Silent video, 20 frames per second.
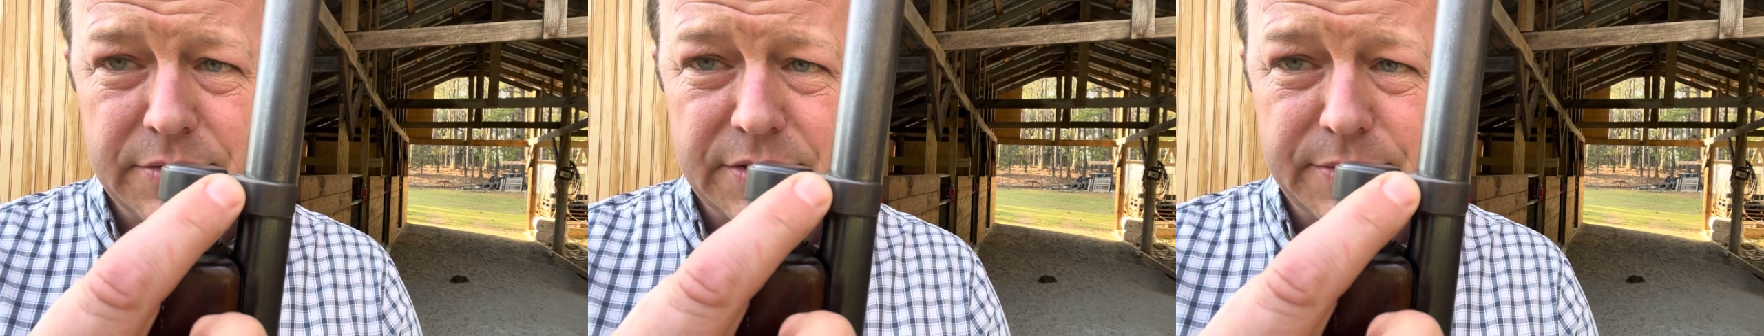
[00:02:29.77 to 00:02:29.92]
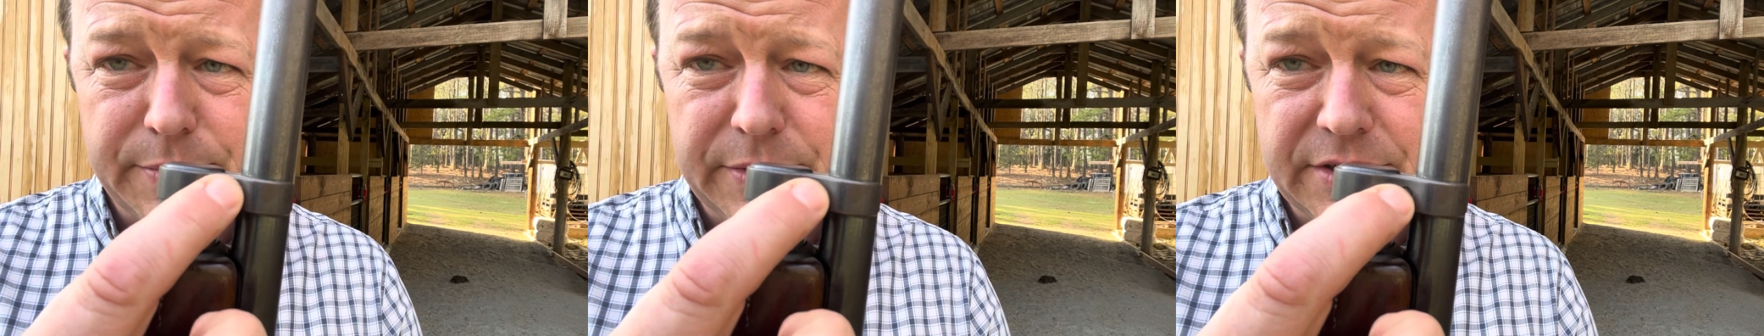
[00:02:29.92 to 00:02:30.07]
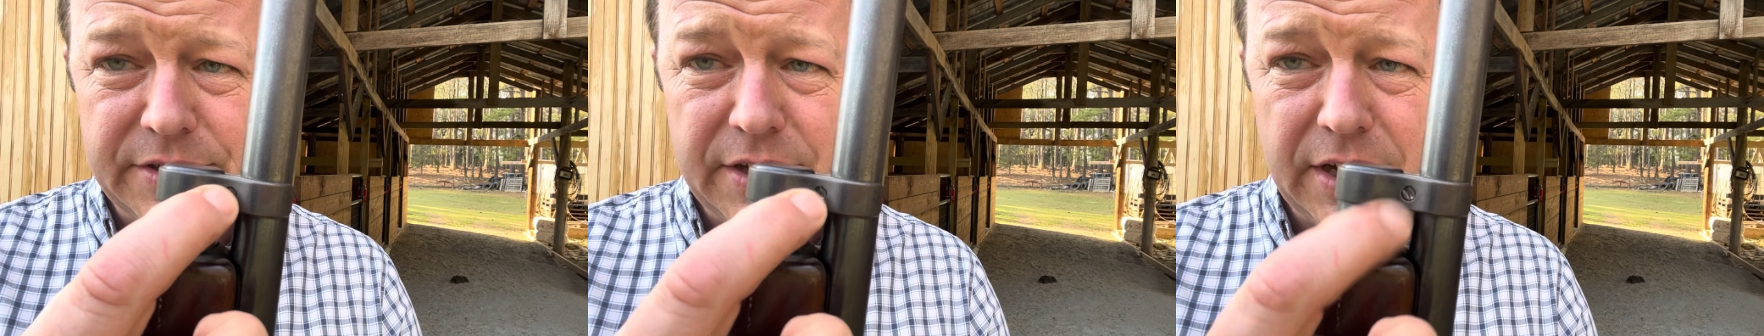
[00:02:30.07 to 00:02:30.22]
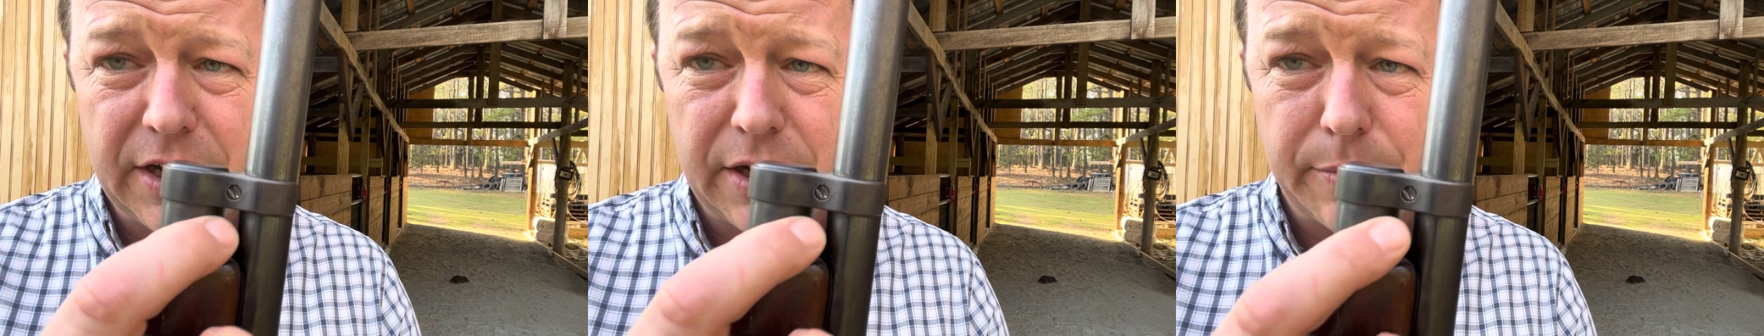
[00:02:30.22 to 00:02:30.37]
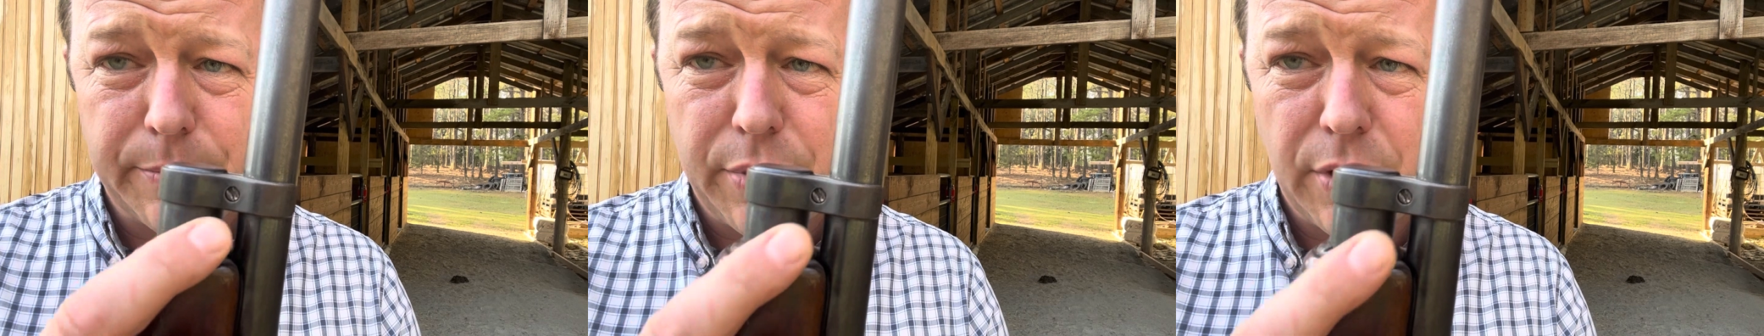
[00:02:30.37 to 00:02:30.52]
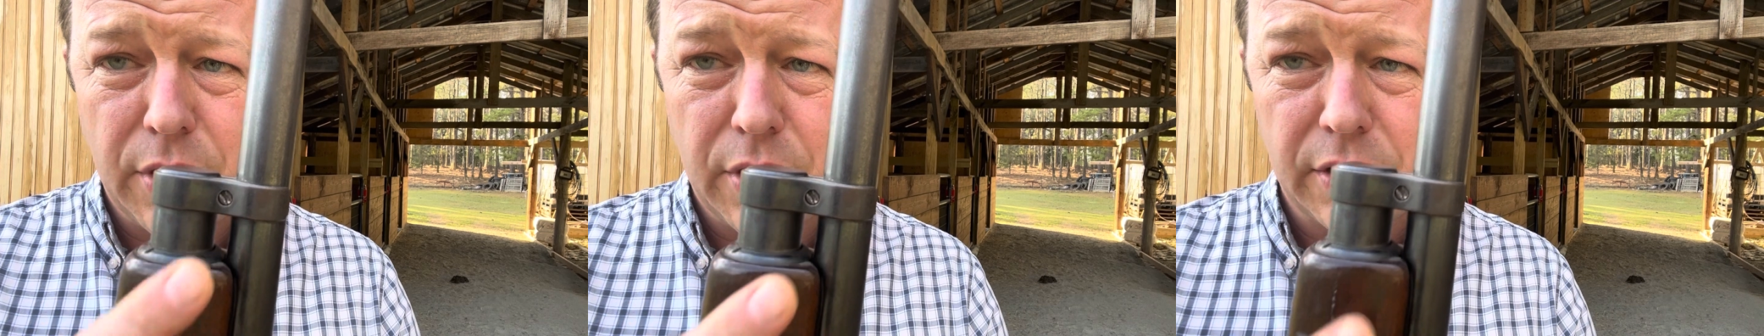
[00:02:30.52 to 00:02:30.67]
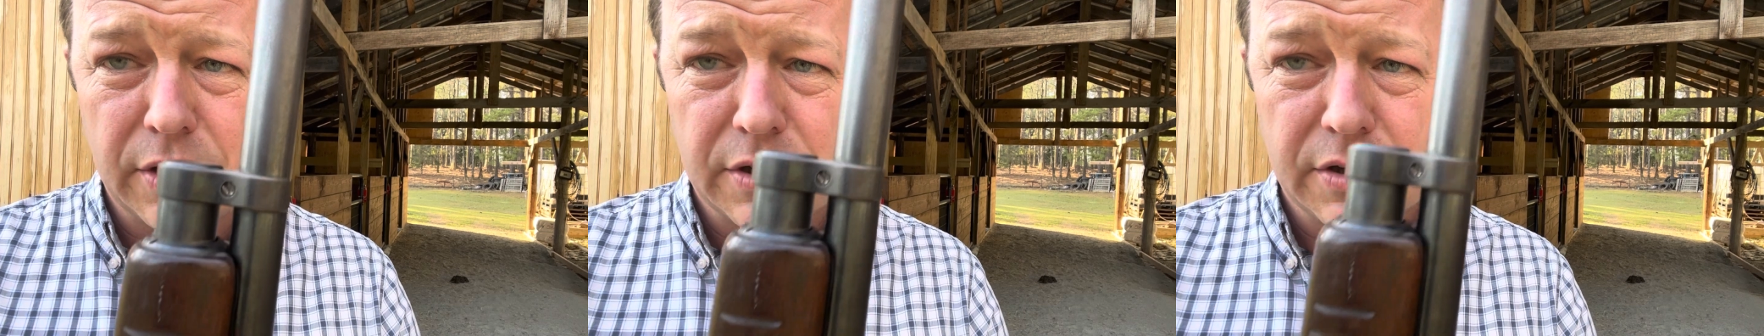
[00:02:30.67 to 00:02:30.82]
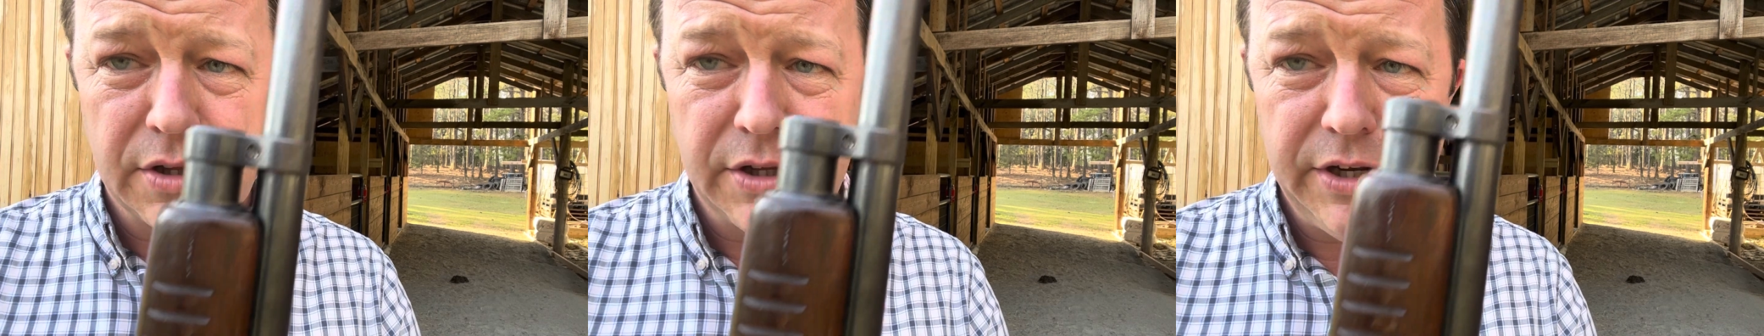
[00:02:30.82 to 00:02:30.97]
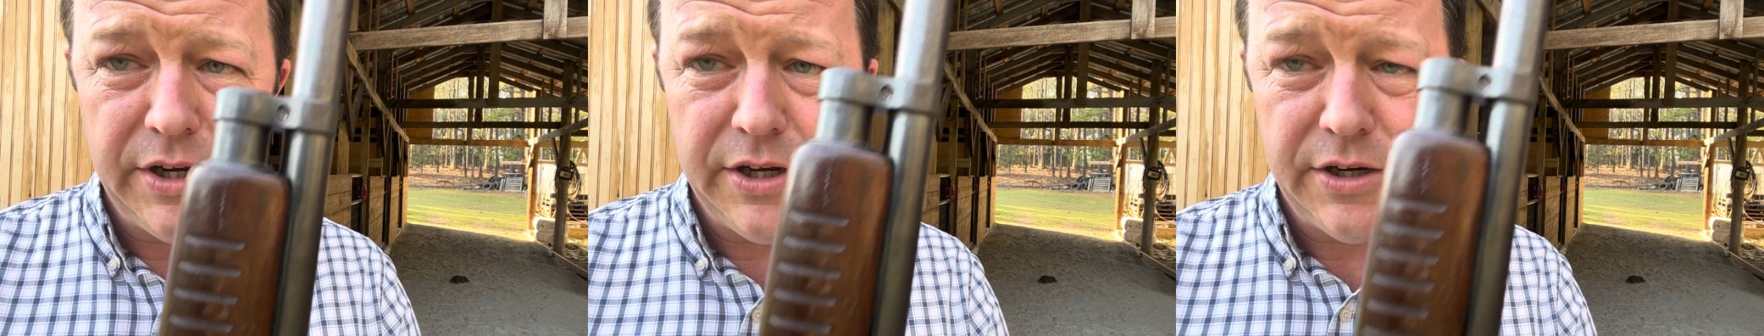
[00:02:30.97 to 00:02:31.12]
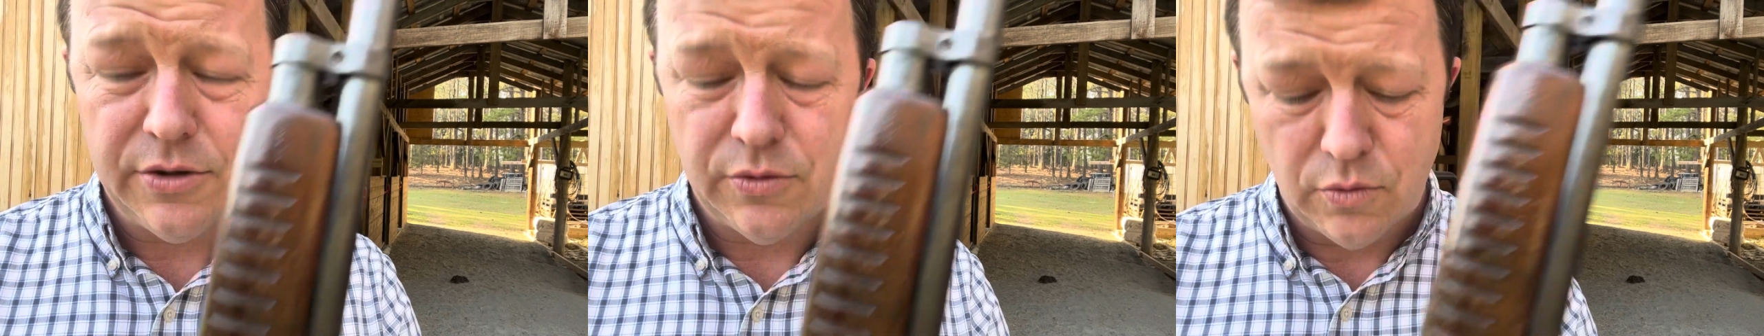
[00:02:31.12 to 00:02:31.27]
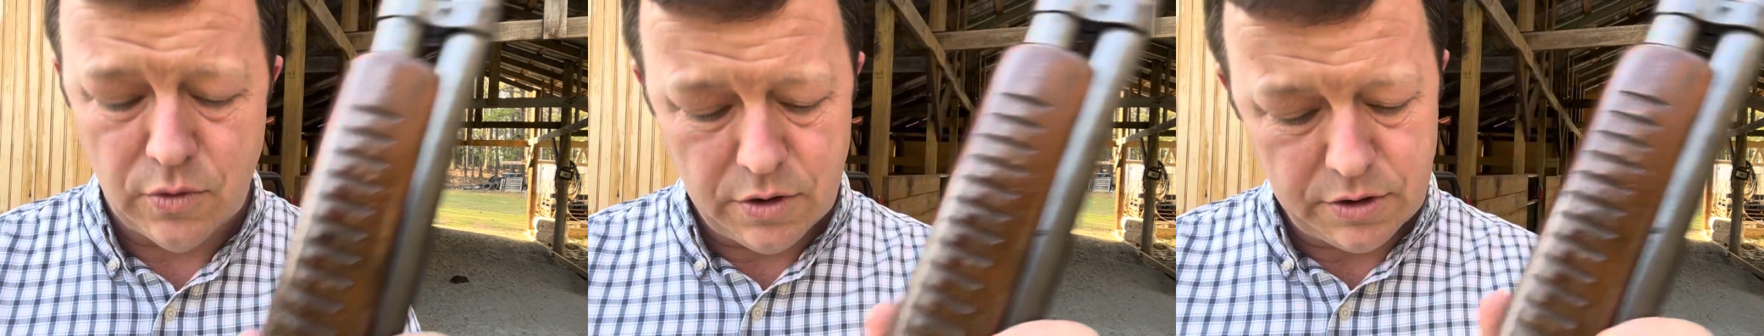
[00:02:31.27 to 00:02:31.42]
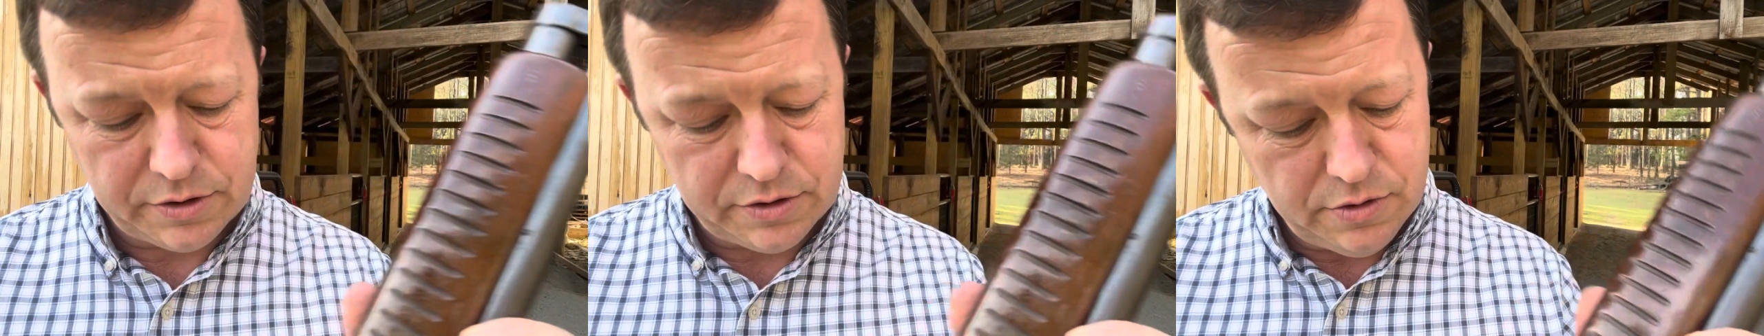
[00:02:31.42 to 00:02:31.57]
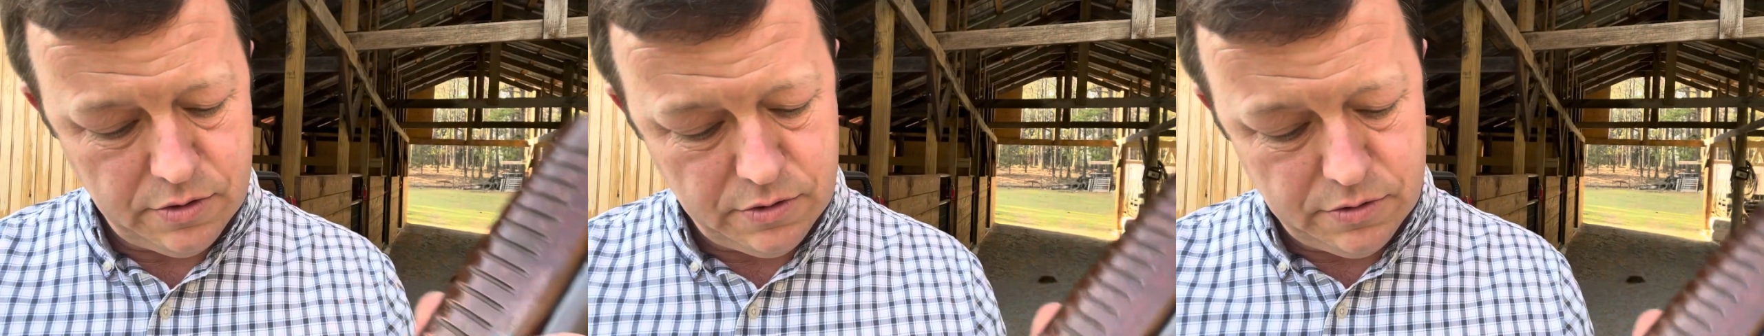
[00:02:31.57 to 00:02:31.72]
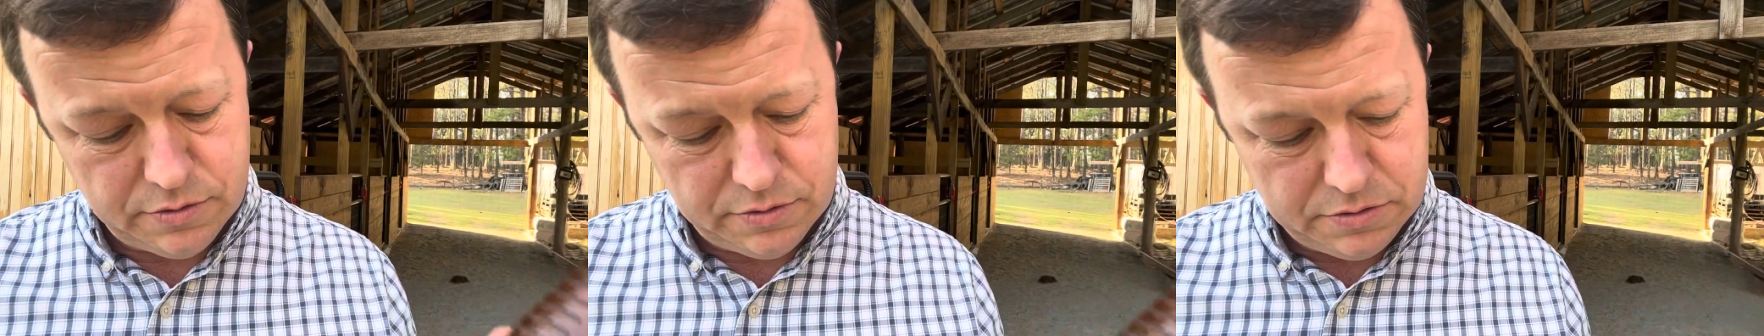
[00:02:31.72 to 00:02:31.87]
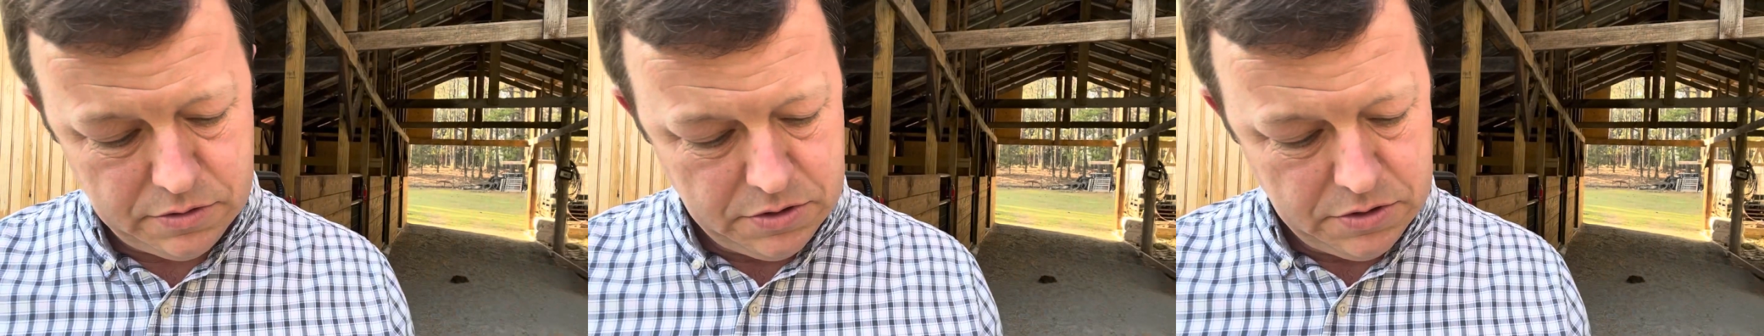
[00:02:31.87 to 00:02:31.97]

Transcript: it's been taken apart and cleaned and worked on.